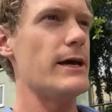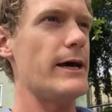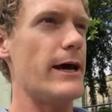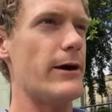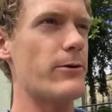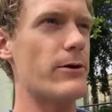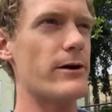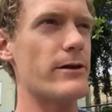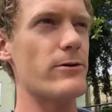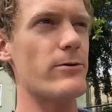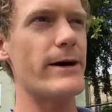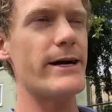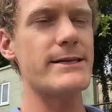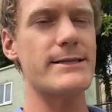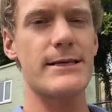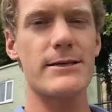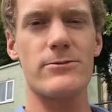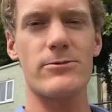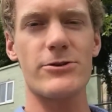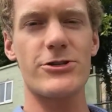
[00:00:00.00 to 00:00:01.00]
And one of the ways
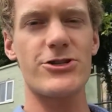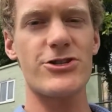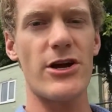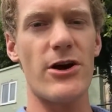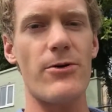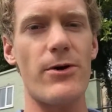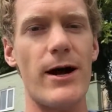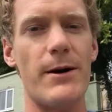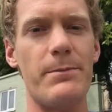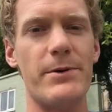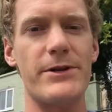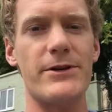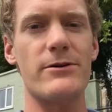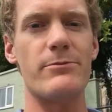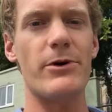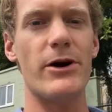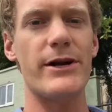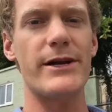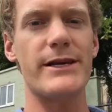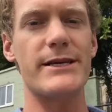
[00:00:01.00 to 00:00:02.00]
this will show up in your
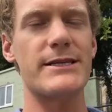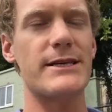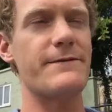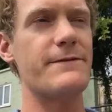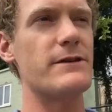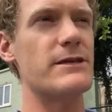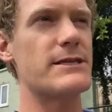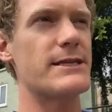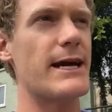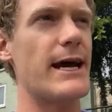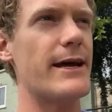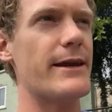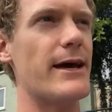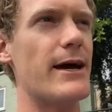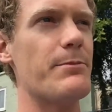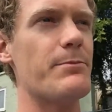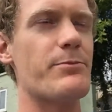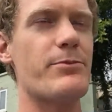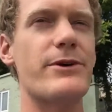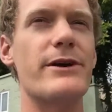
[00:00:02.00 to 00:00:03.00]
body is if you stand
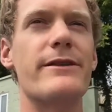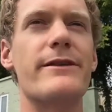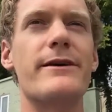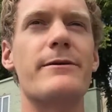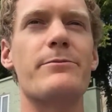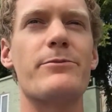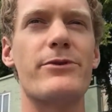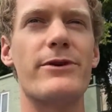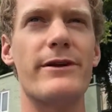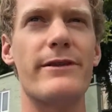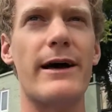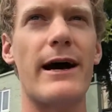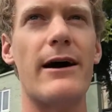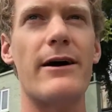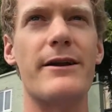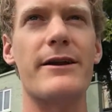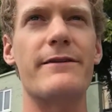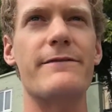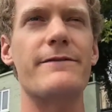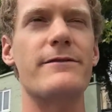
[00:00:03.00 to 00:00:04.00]
up, breathe in, breathe out,
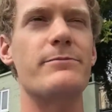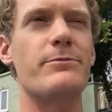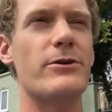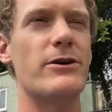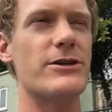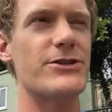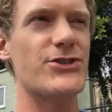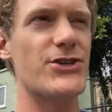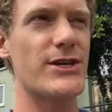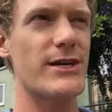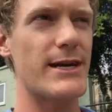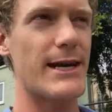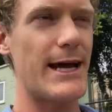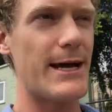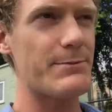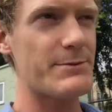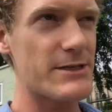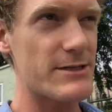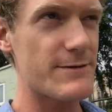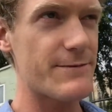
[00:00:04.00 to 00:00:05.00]
and if your posture
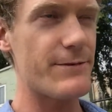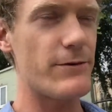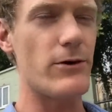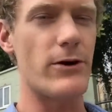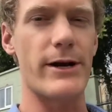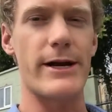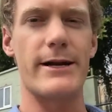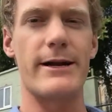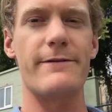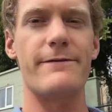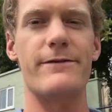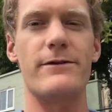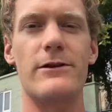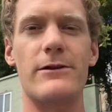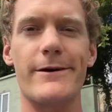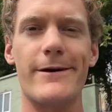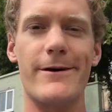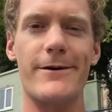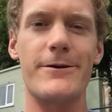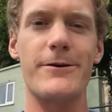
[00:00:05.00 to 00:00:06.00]
collapses forward, and if you
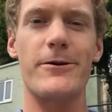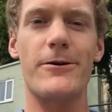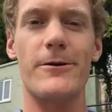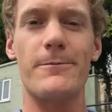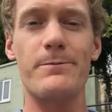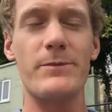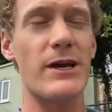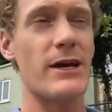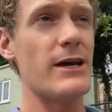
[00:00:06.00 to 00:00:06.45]
look on your